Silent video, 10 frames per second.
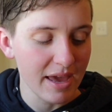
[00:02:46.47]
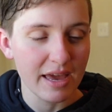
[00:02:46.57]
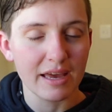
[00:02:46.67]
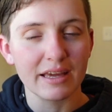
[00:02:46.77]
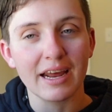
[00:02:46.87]

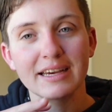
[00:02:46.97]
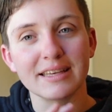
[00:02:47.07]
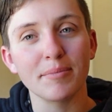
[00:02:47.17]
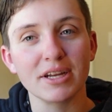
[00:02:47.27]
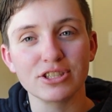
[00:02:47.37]
And as
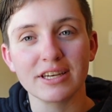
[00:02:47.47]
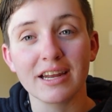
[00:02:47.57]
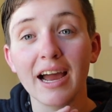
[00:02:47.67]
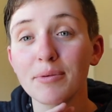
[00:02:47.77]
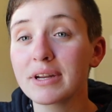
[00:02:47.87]
I mentioned,
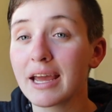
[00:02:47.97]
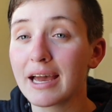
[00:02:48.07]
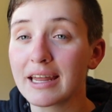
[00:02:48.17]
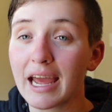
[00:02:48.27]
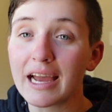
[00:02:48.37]
I went
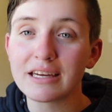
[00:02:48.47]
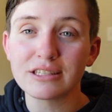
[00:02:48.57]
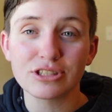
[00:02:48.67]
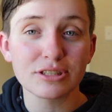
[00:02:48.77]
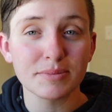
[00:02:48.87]
ahead
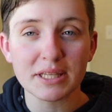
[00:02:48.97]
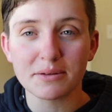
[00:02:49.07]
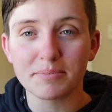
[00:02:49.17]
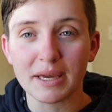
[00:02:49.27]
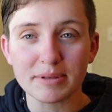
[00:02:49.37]
and just made
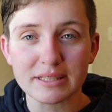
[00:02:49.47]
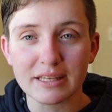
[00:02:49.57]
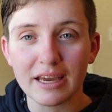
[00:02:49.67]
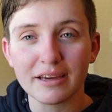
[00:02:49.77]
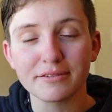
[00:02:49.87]
them baby
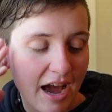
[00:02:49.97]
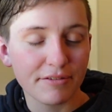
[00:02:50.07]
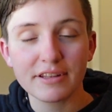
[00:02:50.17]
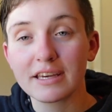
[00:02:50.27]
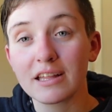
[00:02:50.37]
safe. I
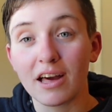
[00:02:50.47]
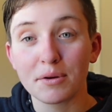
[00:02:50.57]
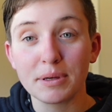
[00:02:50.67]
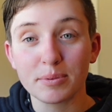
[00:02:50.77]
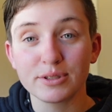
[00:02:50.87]
feel like a lot
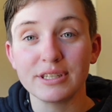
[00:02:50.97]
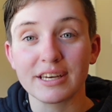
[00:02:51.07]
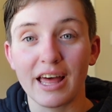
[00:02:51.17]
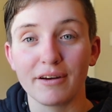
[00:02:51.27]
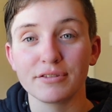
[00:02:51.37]
of people see a
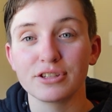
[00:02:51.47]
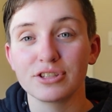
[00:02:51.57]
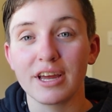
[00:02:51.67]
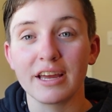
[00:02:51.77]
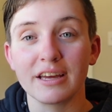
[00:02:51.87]

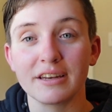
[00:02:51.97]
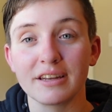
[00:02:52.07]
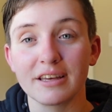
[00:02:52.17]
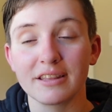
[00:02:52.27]
clownfish, and